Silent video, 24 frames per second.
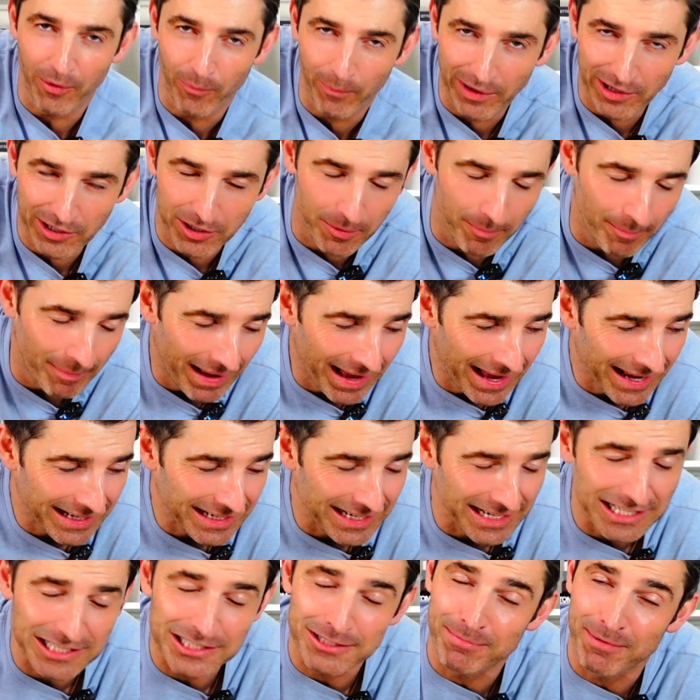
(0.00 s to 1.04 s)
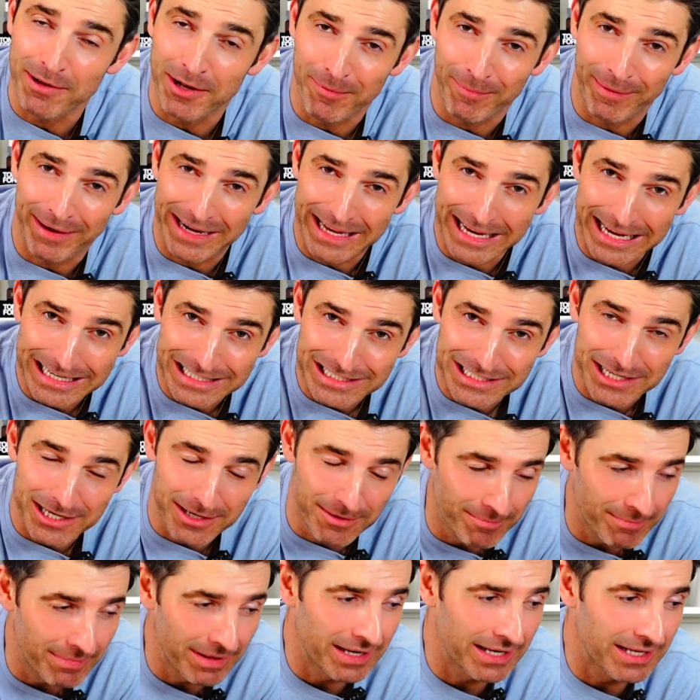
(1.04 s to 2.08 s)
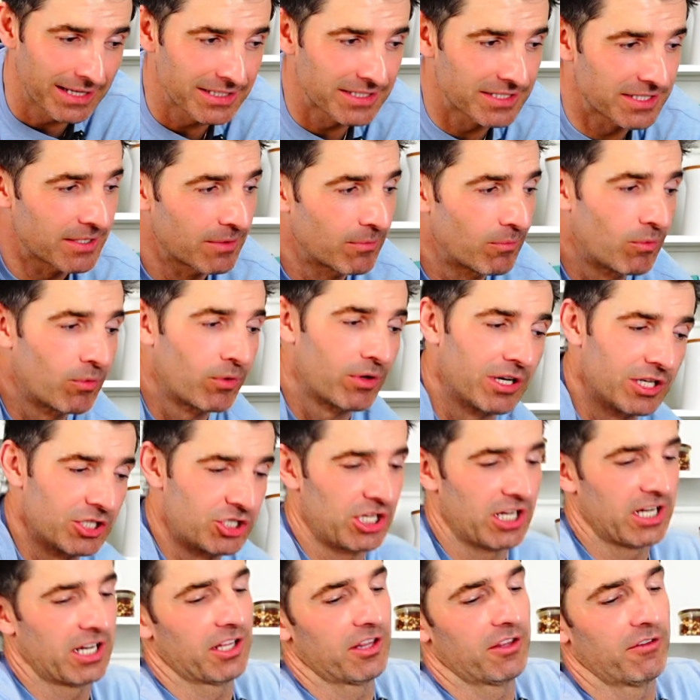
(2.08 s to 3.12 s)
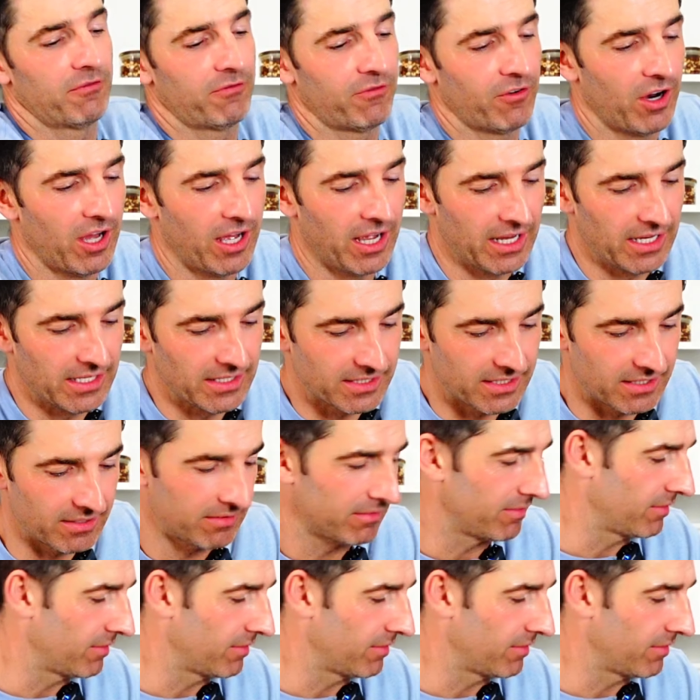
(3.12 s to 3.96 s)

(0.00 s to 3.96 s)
right, welcome back. It's been about 18 minutes. We're gonna check on the fries.